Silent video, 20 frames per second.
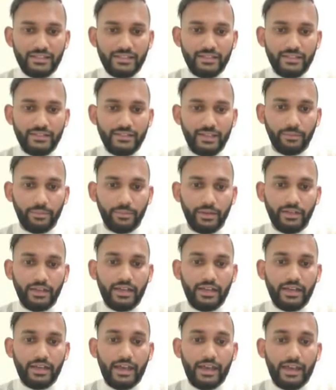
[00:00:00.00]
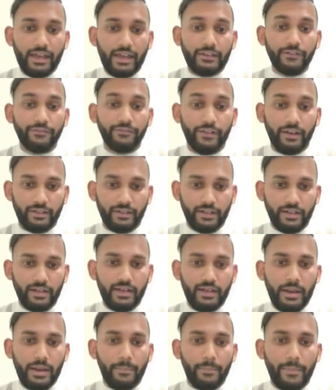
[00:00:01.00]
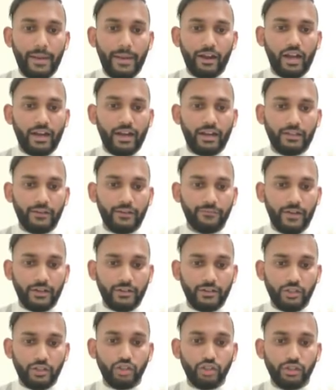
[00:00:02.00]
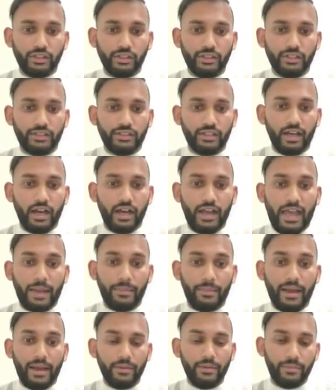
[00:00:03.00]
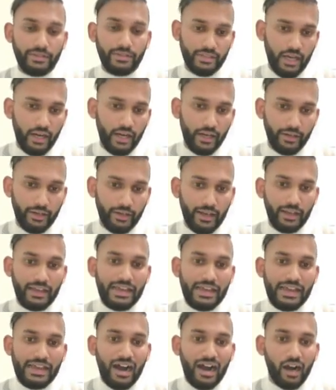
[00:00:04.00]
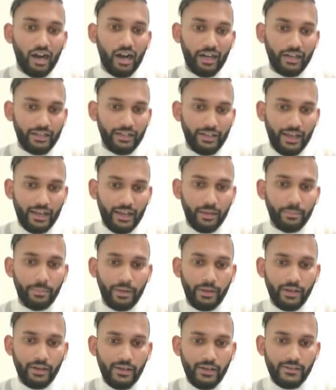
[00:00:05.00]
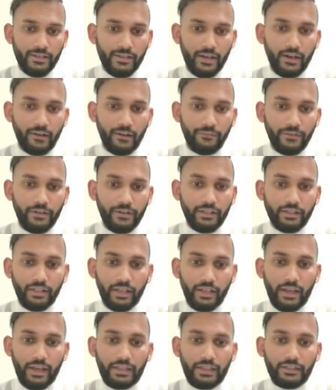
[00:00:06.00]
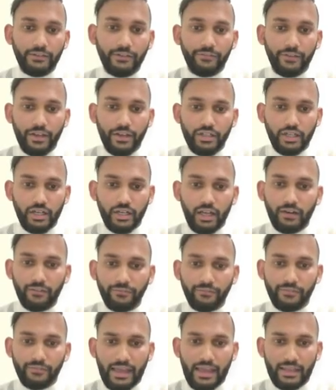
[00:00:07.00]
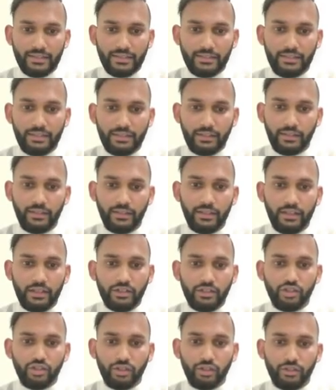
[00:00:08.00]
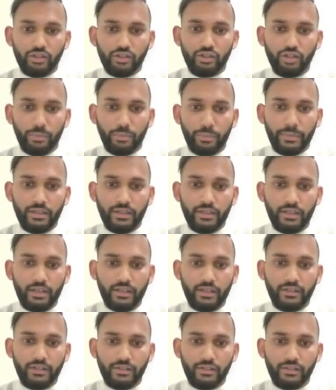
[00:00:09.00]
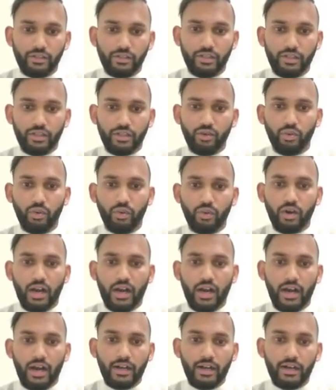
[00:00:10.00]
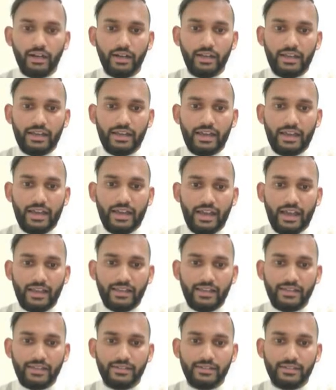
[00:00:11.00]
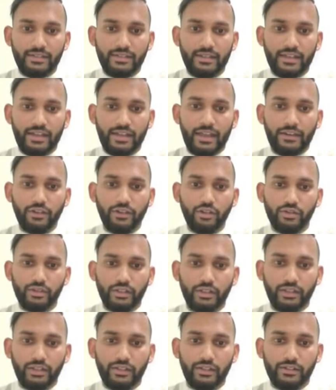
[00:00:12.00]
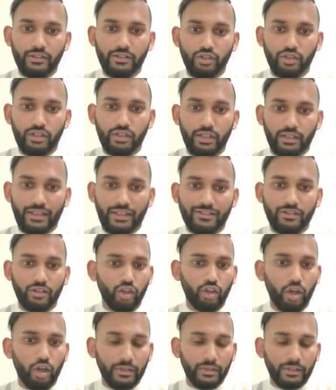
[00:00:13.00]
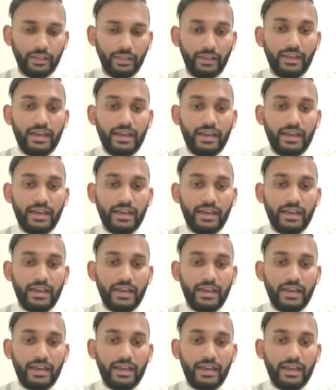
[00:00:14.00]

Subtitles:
segment elevated myocardial infarction. So this is a MI, means heart attack. Heart attack because of the elevation of ST. So this is your P, this is Q, R, S, and usually this is your T. That's the normal thing.